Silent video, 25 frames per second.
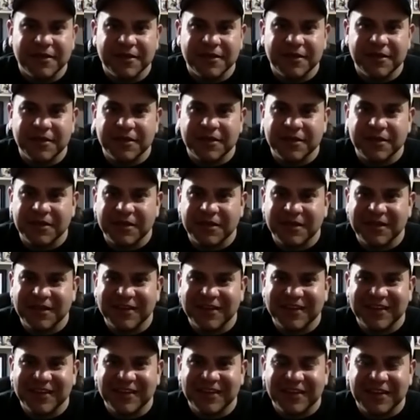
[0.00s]

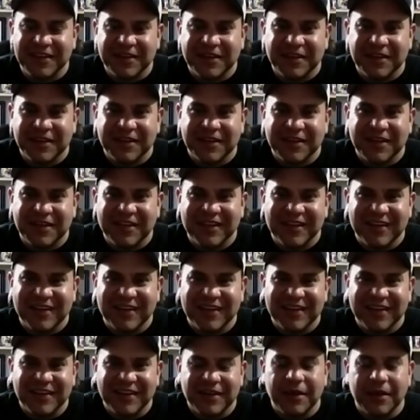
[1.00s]

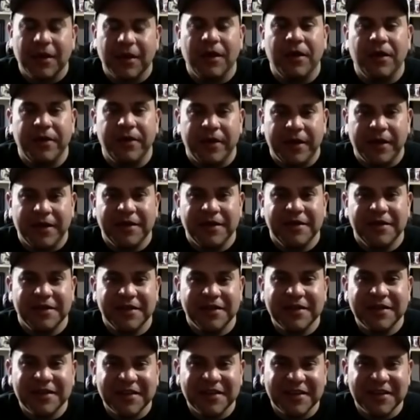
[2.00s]

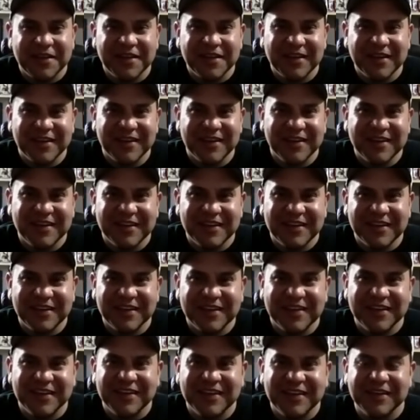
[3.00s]

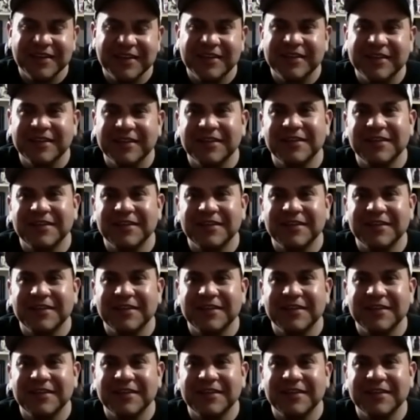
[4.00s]
[no speech]